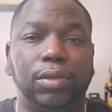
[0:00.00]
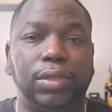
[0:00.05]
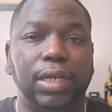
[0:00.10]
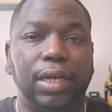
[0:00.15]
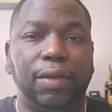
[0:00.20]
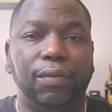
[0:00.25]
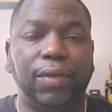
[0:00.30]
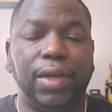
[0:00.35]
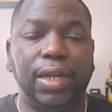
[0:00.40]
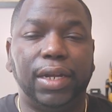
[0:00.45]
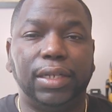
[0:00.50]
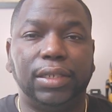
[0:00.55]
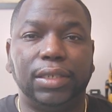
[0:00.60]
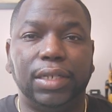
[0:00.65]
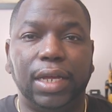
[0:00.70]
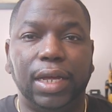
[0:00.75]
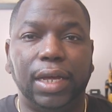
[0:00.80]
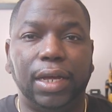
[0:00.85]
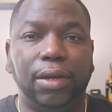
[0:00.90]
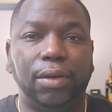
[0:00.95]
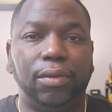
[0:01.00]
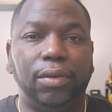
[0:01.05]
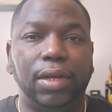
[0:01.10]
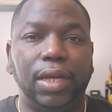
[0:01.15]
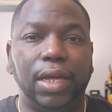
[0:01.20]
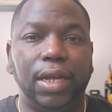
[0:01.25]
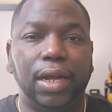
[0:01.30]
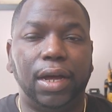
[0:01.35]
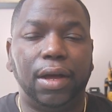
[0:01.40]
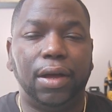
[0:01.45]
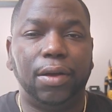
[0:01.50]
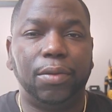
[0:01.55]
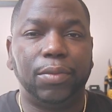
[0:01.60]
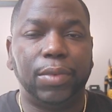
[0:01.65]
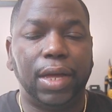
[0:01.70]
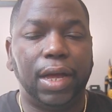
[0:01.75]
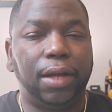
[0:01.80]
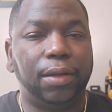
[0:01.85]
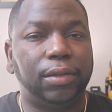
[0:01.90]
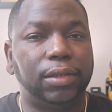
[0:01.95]
take advantage now. And
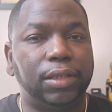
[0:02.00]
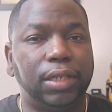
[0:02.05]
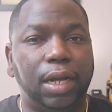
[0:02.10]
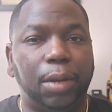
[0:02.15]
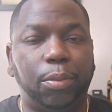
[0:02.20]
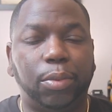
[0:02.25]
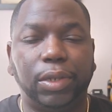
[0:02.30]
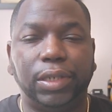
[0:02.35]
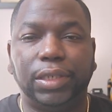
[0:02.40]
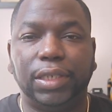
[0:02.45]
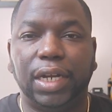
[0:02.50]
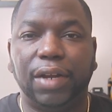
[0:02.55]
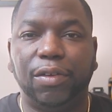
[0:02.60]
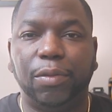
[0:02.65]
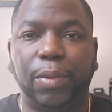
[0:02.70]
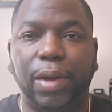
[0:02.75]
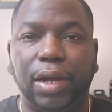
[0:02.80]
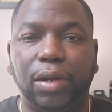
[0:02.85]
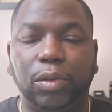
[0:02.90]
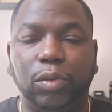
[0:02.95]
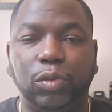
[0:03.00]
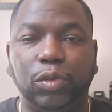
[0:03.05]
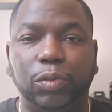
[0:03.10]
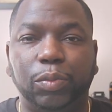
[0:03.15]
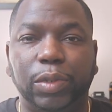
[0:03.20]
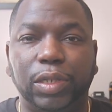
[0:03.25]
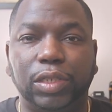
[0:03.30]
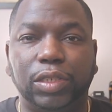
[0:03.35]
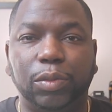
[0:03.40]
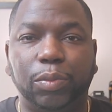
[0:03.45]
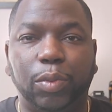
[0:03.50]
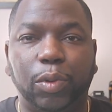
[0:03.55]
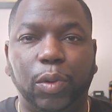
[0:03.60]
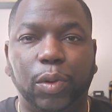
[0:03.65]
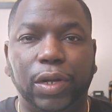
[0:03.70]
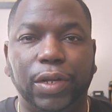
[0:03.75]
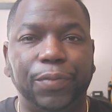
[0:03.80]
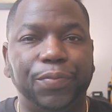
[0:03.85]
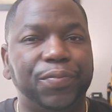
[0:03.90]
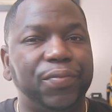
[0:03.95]
I appreciate everybody who's been
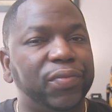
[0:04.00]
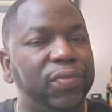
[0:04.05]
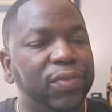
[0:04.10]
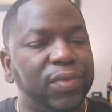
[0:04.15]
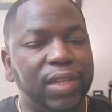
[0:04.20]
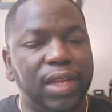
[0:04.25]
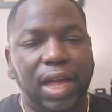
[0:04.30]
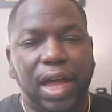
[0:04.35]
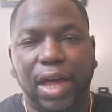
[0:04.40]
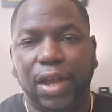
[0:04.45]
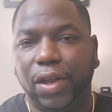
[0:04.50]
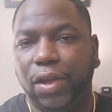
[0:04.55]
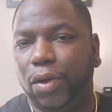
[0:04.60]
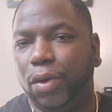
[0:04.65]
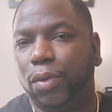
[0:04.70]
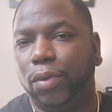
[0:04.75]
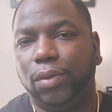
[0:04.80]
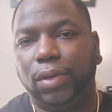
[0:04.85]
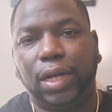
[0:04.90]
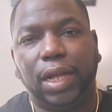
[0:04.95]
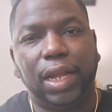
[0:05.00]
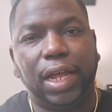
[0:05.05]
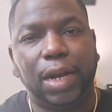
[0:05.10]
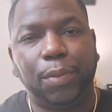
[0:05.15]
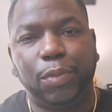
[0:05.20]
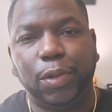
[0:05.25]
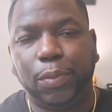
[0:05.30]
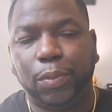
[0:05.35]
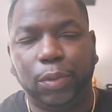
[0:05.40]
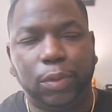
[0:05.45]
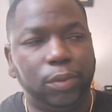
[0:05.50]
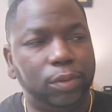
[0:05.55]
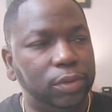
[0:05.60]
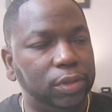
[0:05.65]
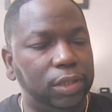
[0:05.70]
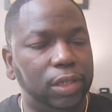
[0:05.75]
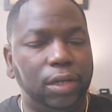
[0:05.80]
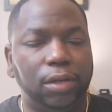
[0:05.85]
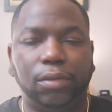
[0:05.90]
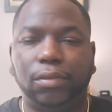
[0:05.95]
supporting. I know a lot of people,
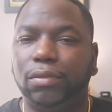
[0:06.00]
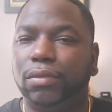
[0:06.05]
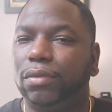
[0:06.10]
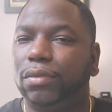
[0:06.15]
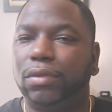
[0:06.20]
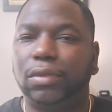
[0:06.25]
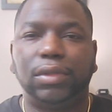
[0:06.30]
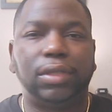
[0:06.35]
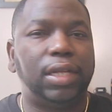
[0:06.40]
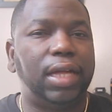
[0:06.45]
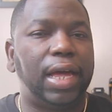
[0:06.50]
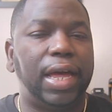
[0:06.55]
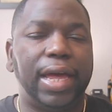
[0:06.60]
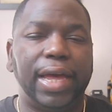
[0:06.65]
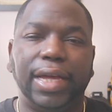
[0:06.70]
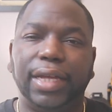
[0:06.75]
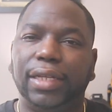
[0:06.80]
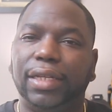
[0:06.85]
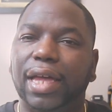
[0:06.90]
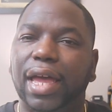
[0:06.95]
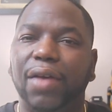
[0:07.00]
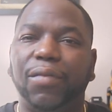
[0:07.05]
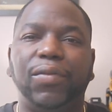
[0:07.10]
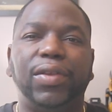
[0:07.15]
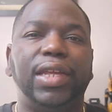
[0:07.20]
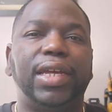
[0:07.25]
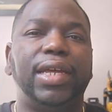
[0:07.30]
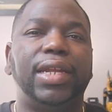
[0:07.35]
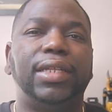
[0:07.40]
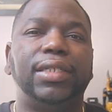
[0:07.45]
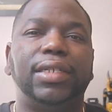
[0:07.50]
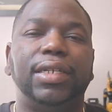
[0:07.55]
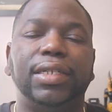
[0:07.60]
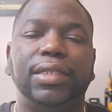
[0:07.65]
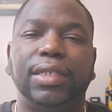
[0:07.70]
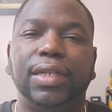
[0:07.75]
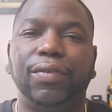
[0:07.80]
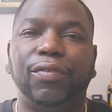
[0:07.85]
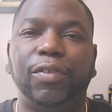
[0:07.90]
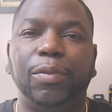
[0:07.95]
I hate having to get into
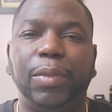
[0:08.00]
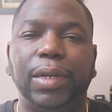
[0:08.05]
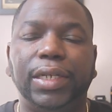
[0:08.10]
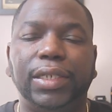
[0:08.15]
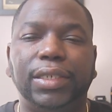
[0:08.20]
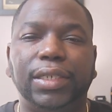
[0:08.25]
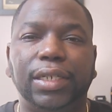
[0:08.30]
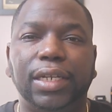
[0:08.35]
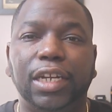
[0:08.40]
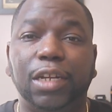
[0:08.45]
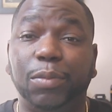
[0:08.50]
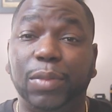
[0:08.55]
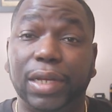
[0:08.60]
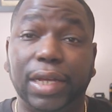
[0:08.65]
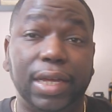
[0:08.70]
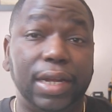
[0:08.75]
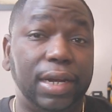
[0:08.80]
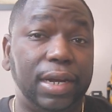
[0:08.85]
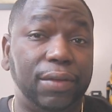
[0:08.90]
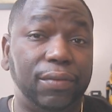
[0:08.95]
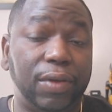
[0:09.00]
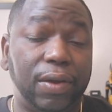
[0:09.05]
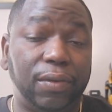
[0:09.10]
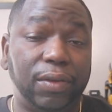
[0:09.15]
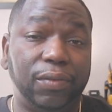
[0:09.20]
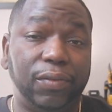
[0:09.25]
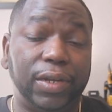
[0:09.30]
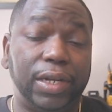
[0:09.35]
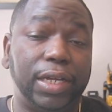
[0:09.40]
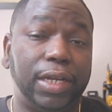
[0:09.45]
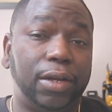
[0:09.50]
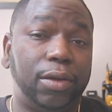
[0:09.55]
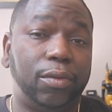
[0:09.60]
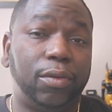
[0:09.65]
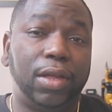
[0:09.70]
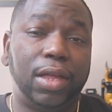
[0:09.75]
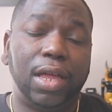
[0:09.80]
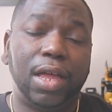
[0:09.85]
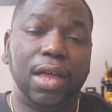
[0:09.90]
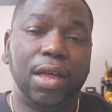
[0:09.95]
this information in the beginning of every
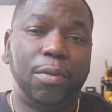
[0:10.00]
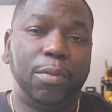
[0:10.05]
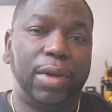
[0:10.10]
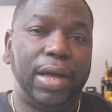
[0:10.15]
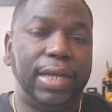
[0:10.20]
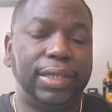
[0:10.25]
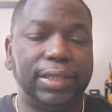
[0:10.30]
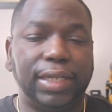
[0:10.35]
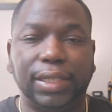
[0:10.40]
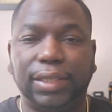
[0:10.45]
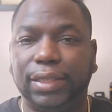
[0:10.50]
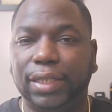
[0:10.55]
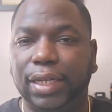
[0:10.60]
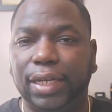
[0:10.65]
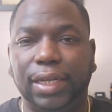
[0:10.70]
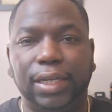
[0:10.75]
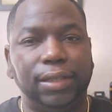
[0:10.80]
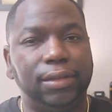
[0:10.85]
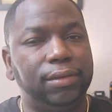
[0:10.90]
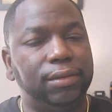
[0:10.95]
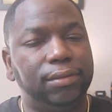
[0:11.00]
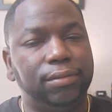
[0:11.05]
video. But as I said,